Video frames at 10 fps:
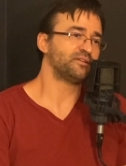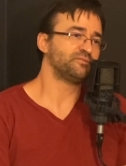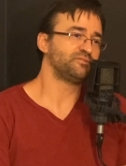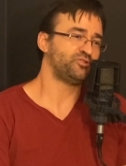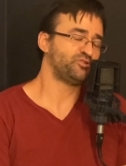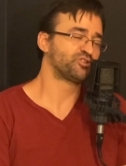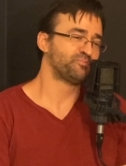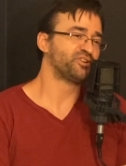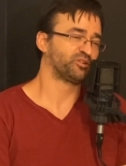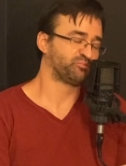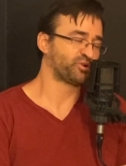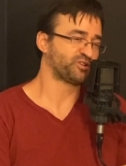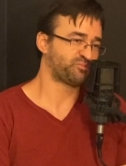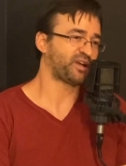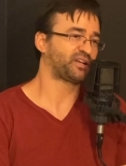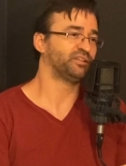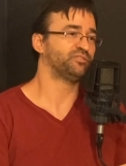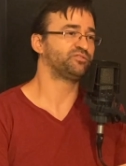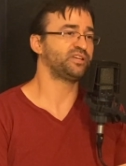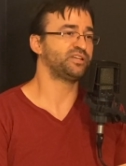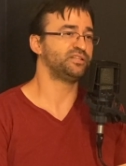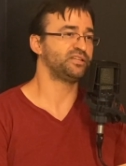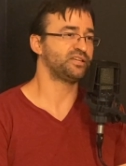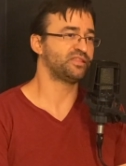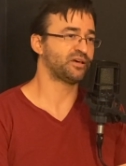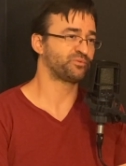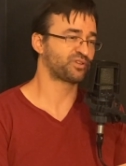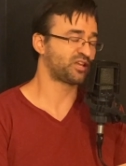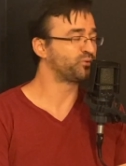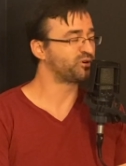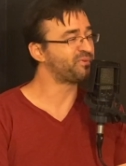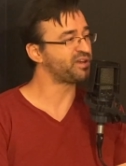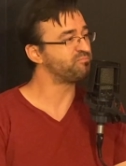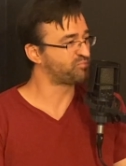you just mentioned perspective, and that was kind of one of my